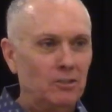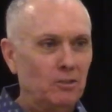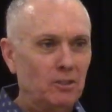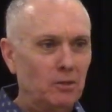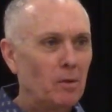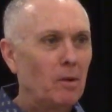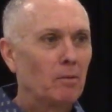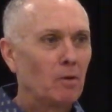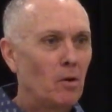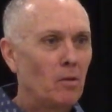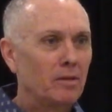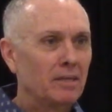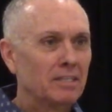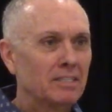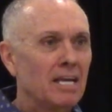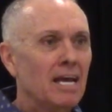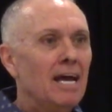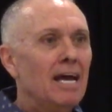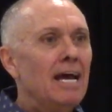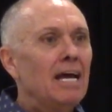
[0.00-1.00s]
See where I'm going
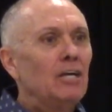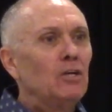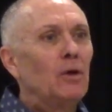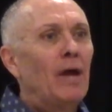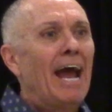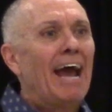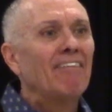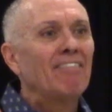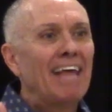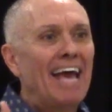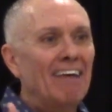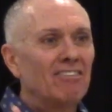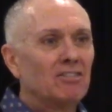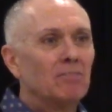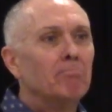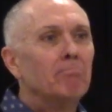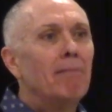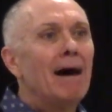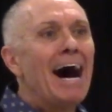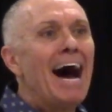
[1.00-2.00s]
with this? You have to have
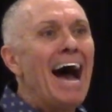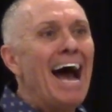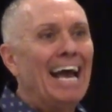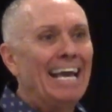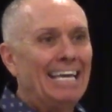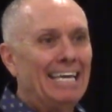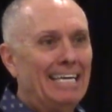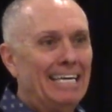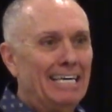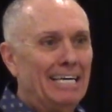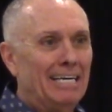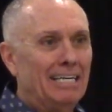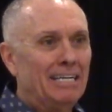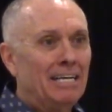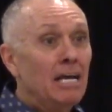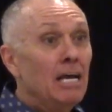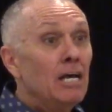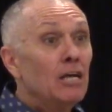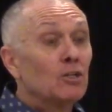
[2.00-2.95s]
some buy-in.